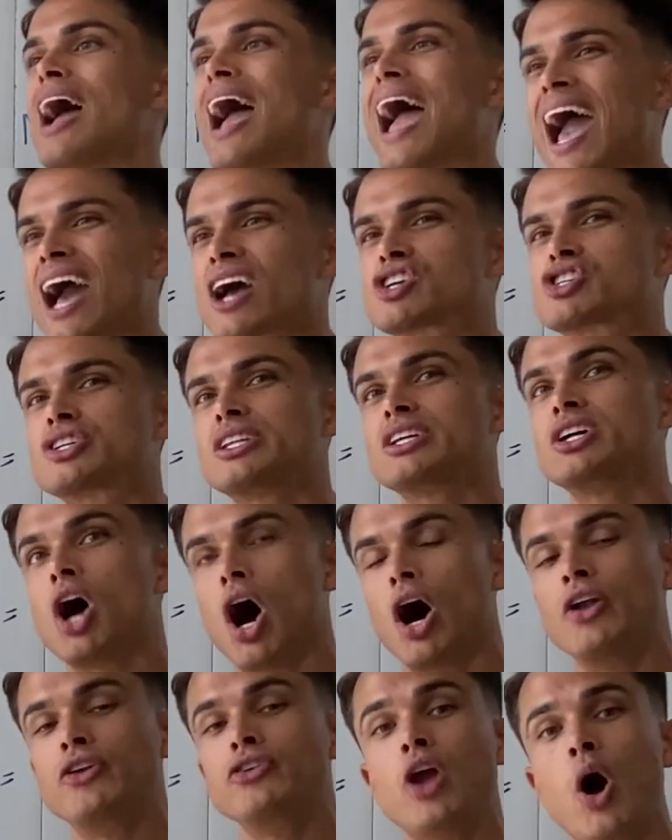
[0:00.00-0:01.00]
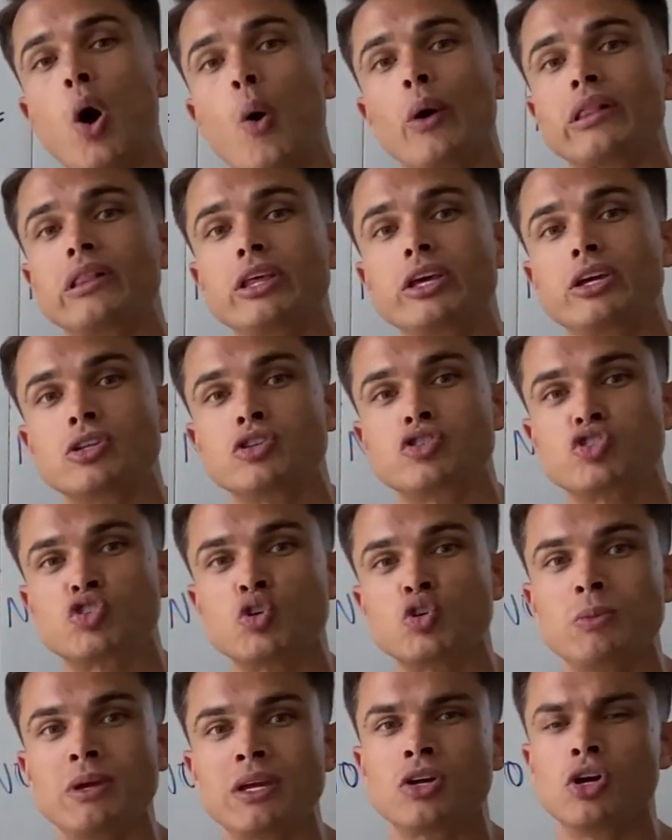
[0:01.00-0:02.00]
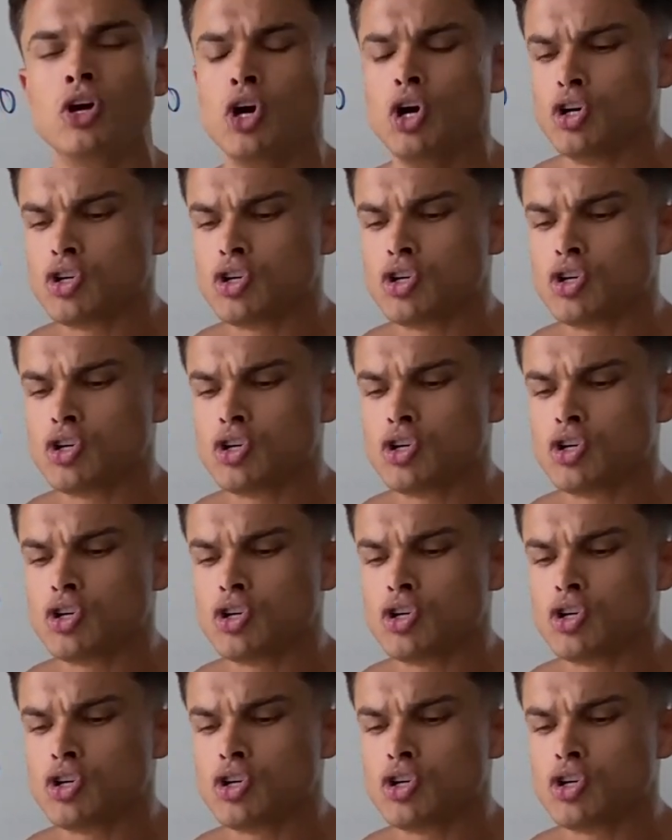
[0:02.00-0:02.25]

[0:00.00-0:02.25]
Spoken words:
actually unknowingly consuming